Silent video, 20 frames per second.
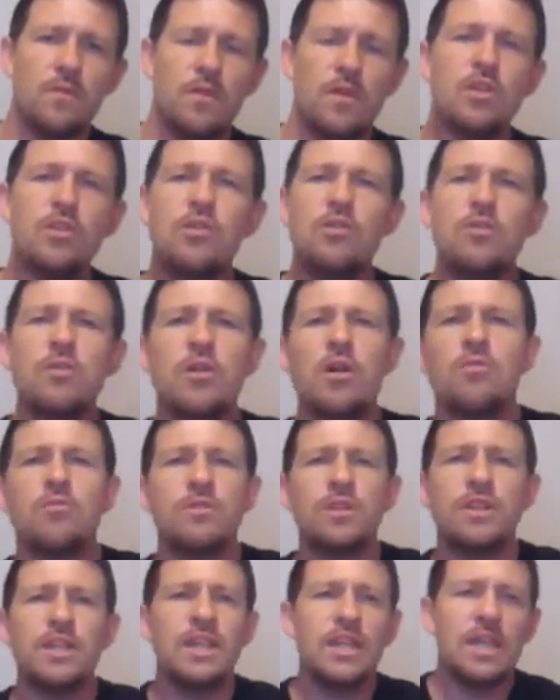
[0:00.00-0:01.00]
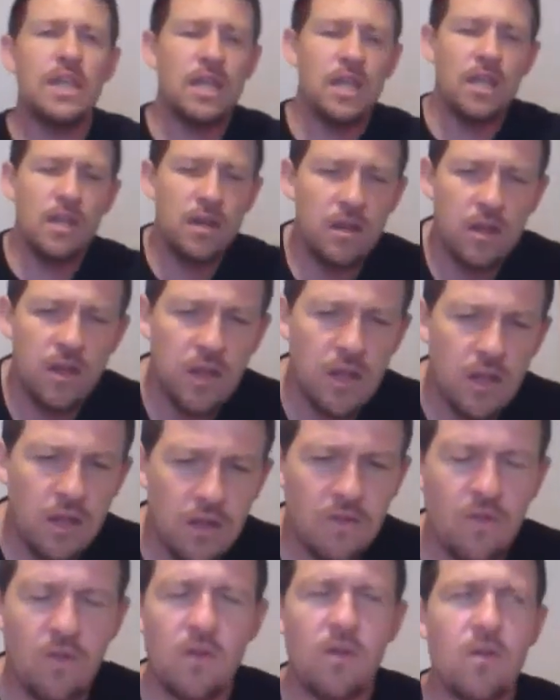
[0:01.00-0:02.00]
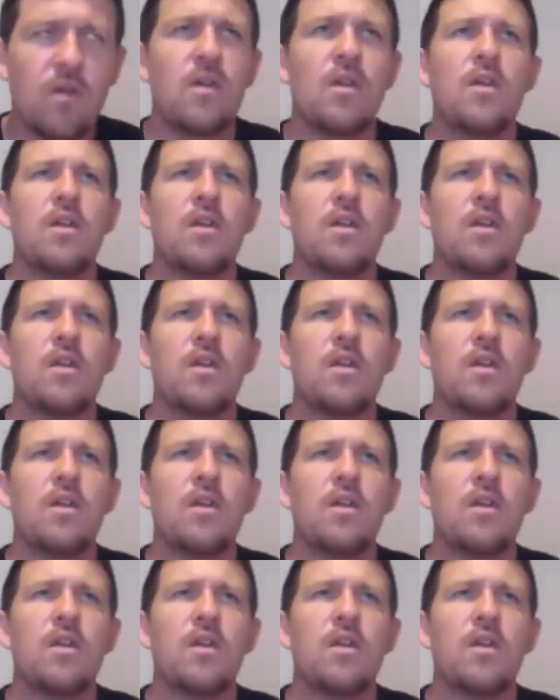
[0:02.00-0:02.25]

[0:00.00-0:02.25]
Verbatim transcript: You don't need to